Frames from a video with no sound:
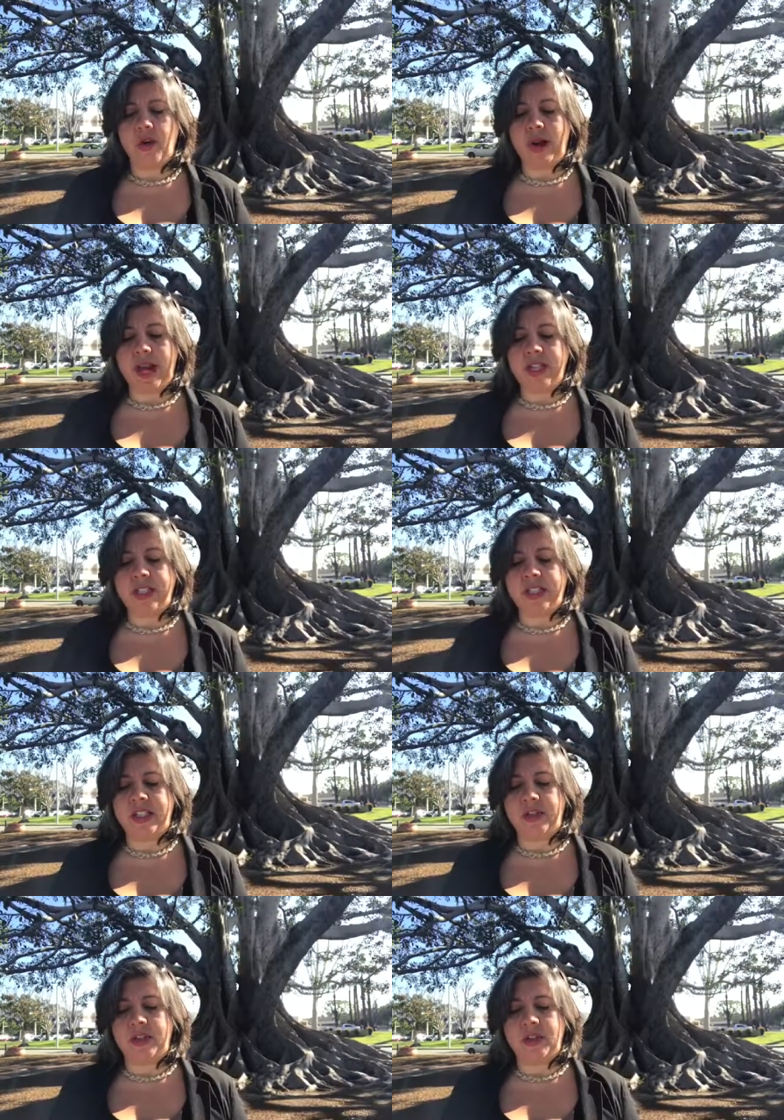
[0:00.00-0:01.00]
your
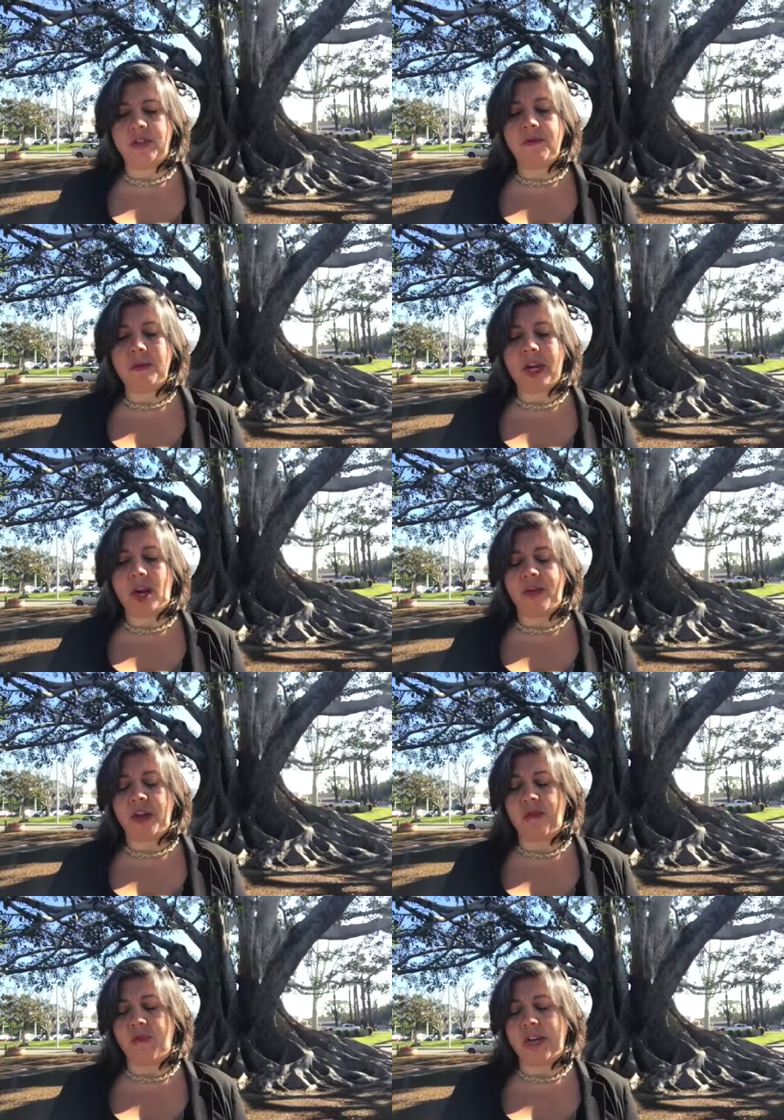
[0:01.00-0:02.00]
ancestors served beyond the
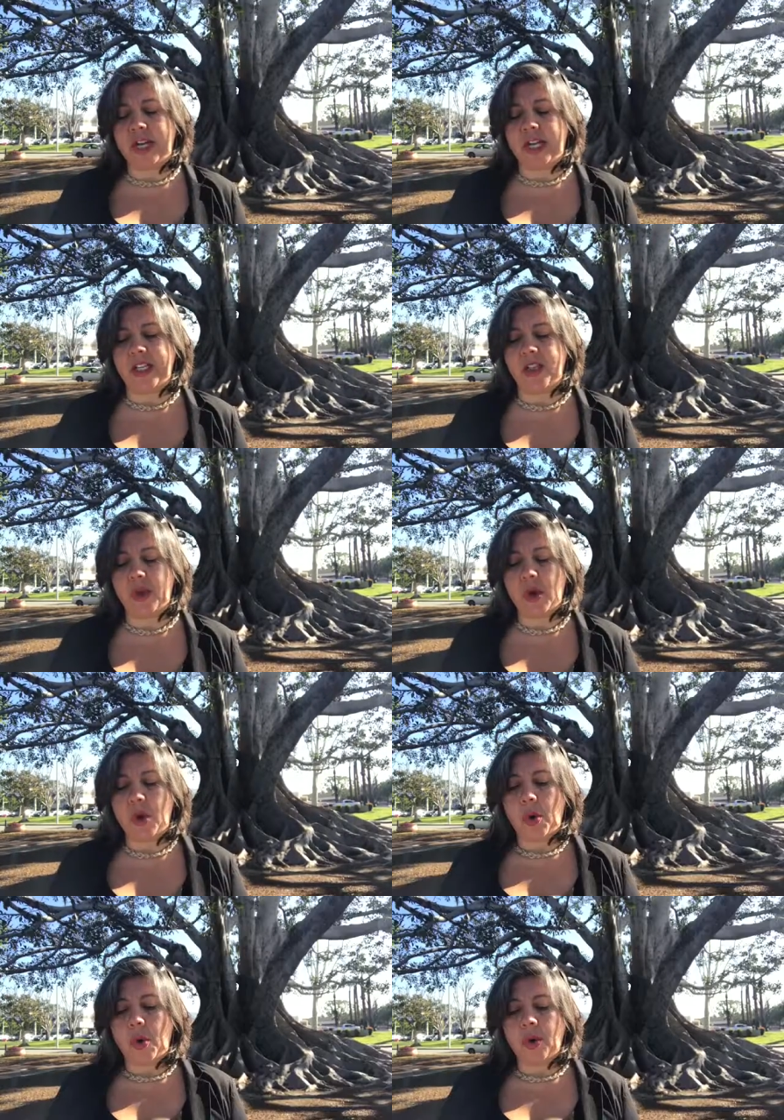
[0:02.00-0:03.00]
Euphrates?
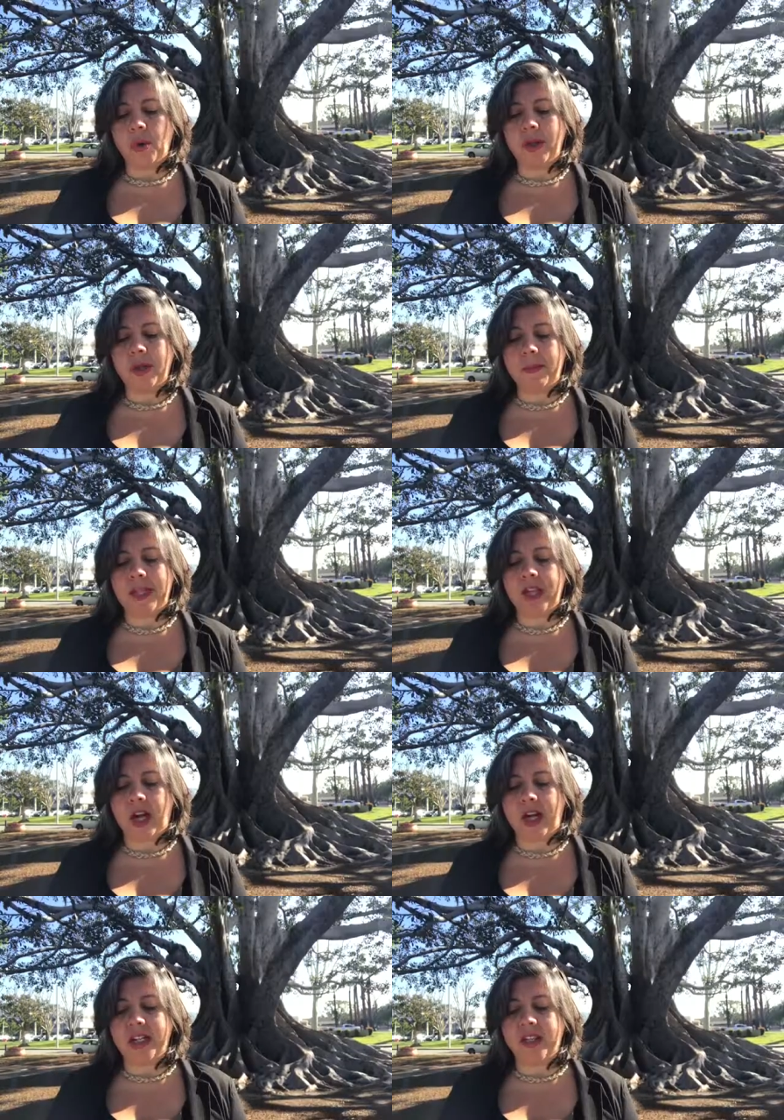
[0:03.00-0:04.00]
Or will it be the
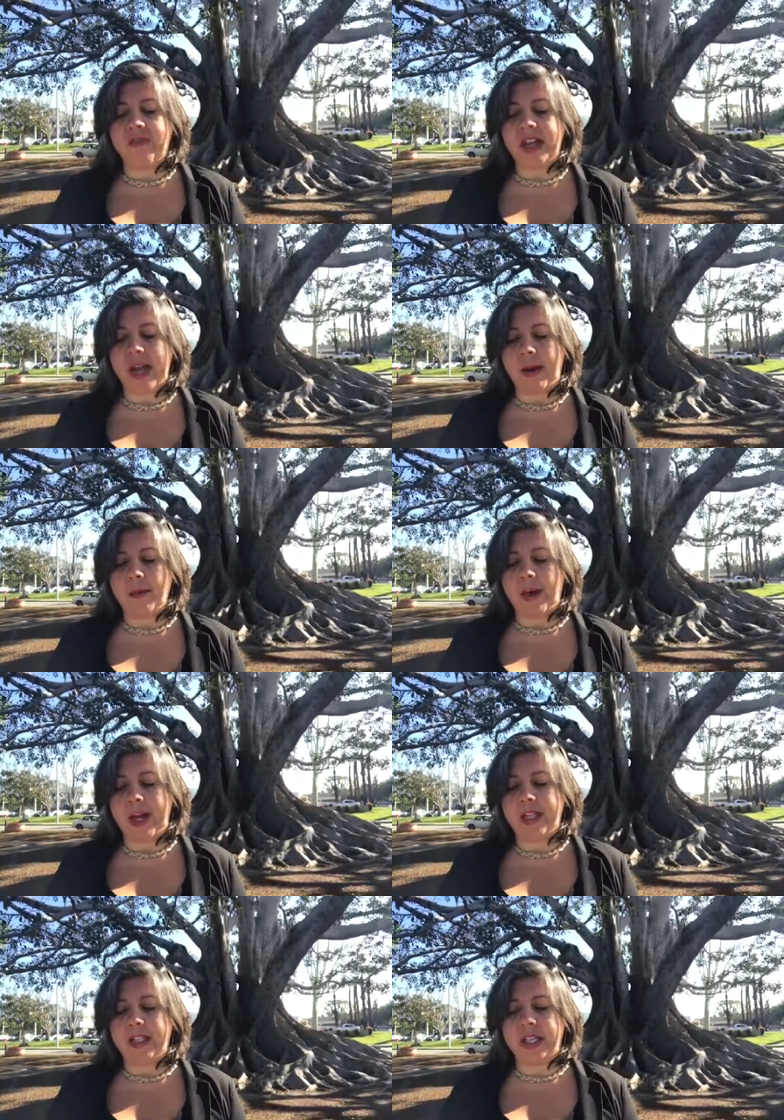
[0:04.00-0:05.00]
gods of the
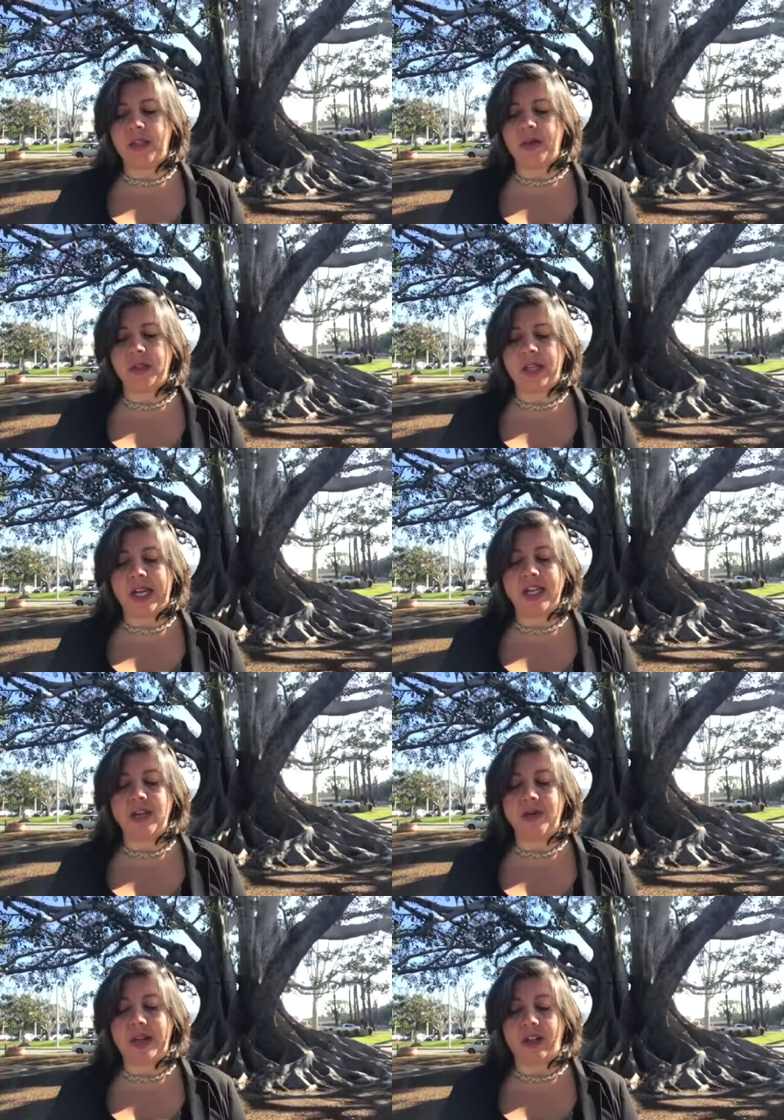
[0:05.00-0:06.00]
Amorites in whose land
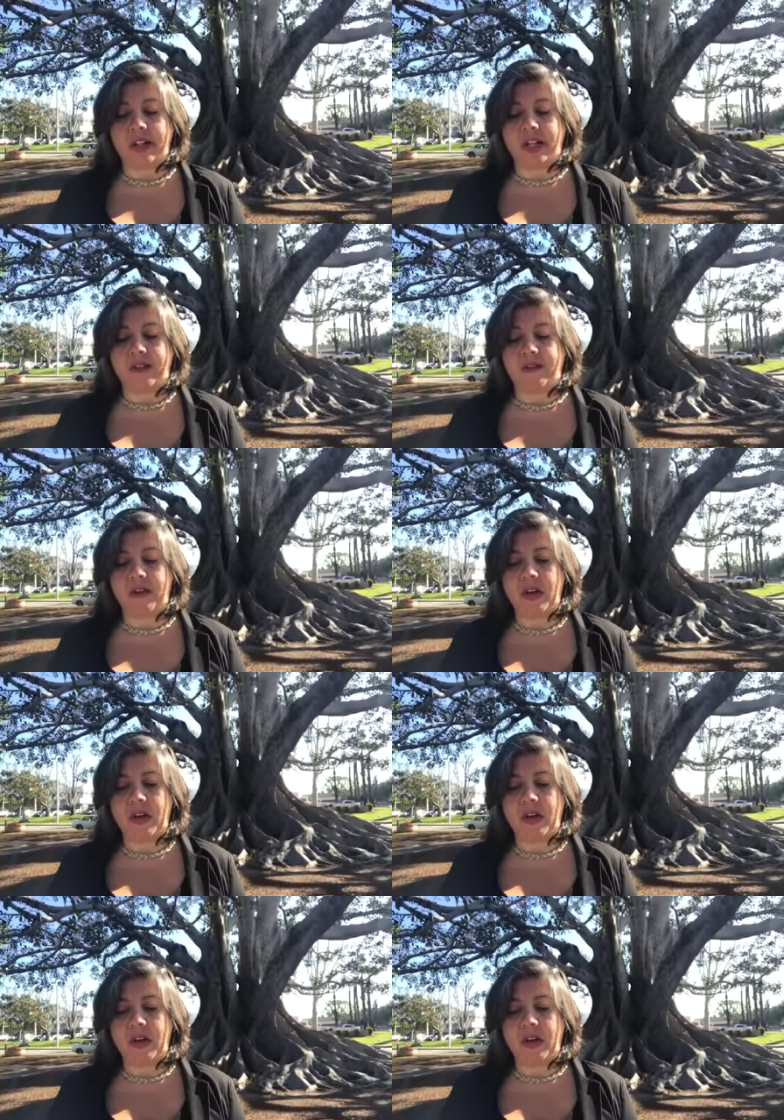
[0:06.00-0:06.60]
you now live?